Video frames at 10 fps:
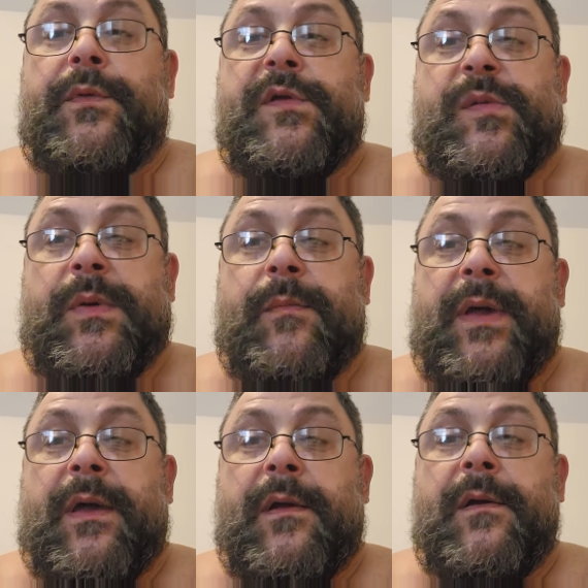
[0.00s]
with the speed
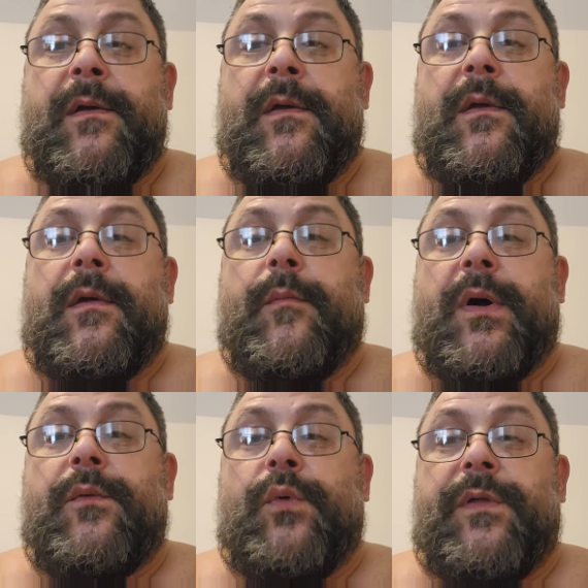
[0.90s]
bag,
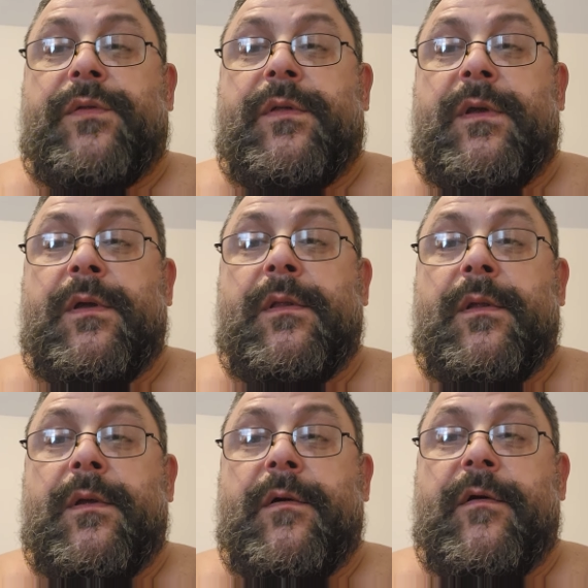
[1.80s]
but with the
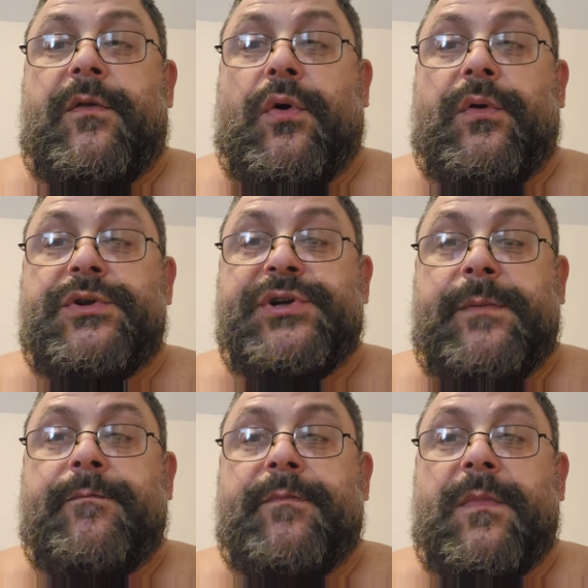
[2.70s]
total
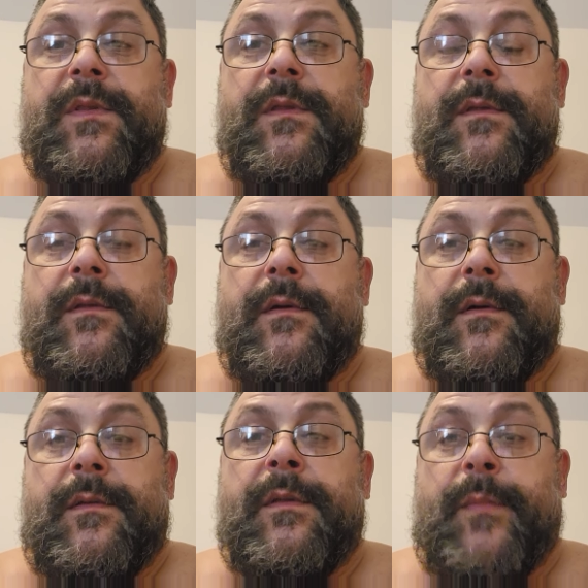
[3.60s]
gym,
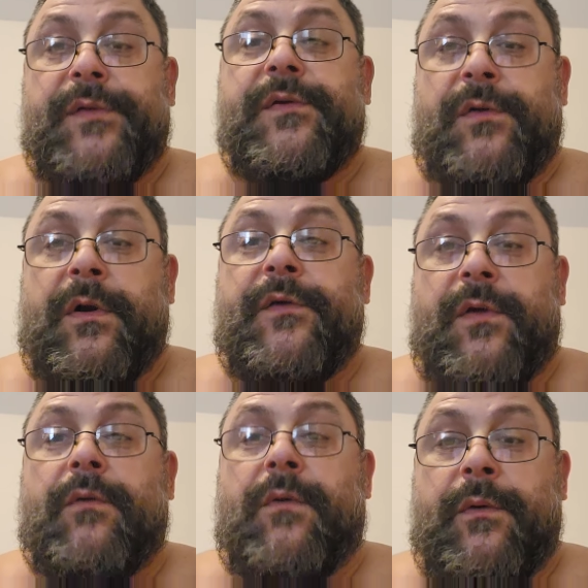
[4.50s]
the muscles are going to
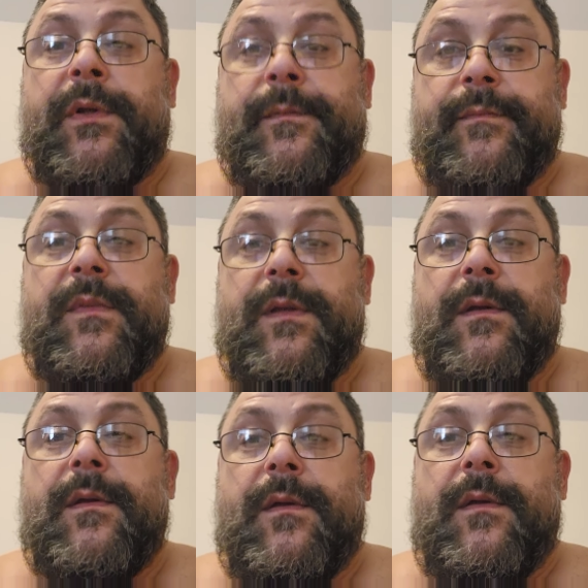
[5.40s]
start growing.
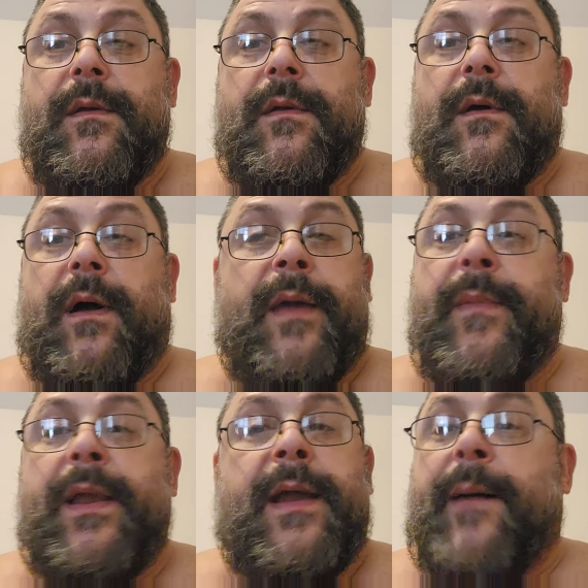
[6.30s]
I
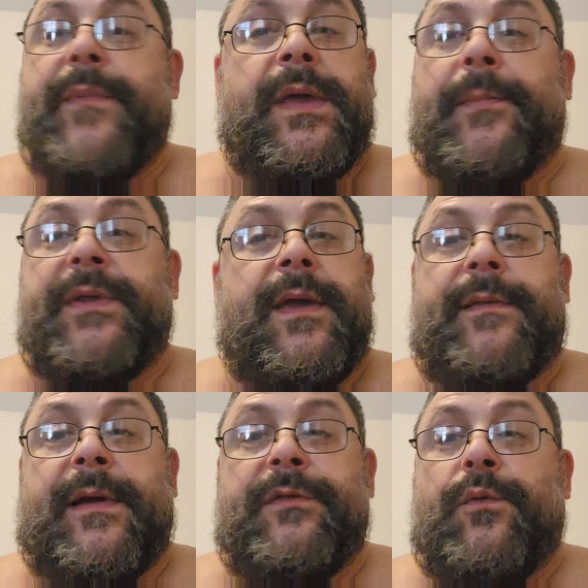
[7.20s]
may not be able to
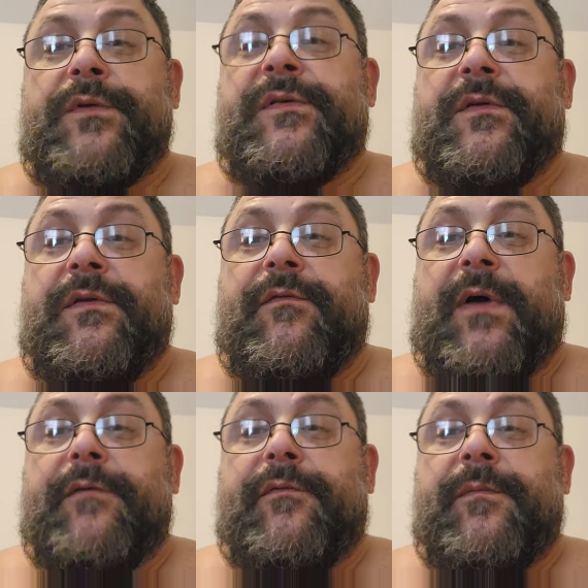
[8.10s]
get down to
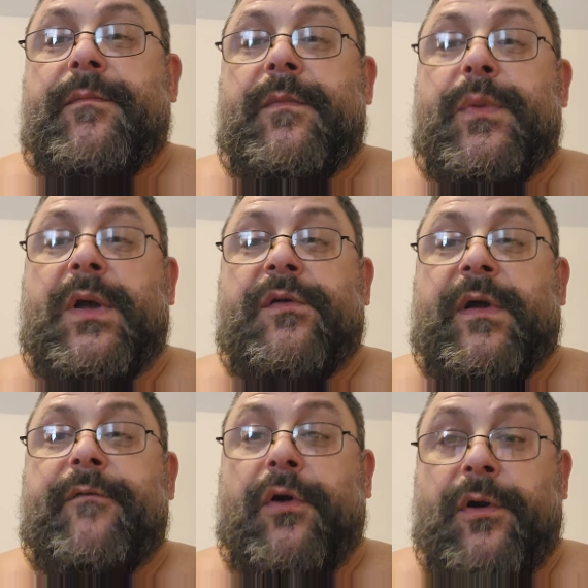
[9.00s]
165 because
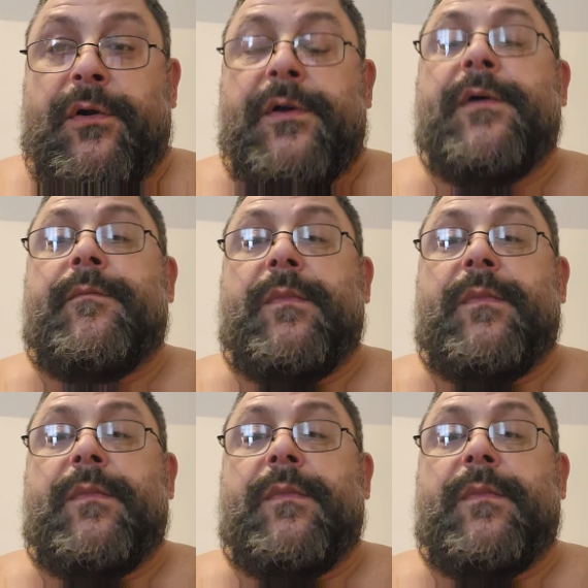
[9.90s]
I've heard,